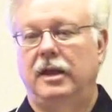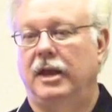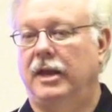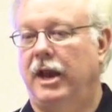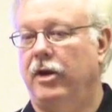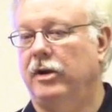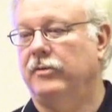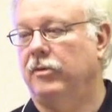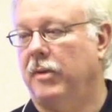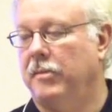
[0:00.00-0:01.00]
inherited
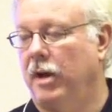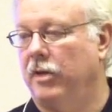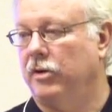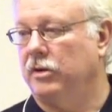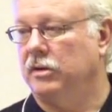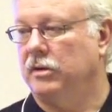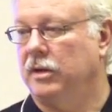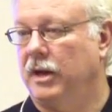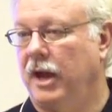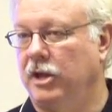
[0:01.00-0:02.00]
from my mother,
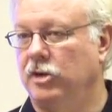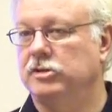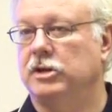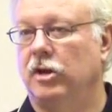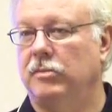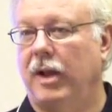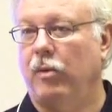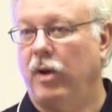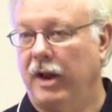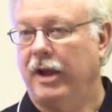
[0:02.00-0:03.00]
and I use it on my
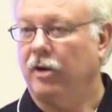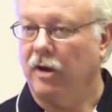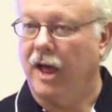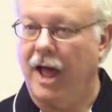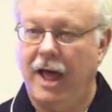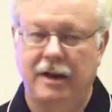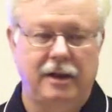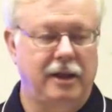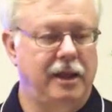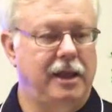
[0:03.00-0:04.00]
1-acre lot.
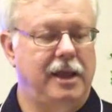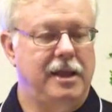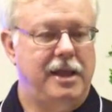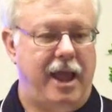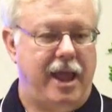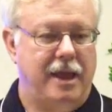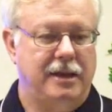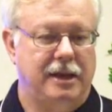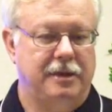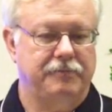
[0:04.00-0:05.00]

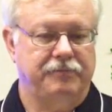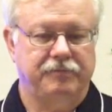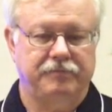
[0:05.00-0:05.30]
And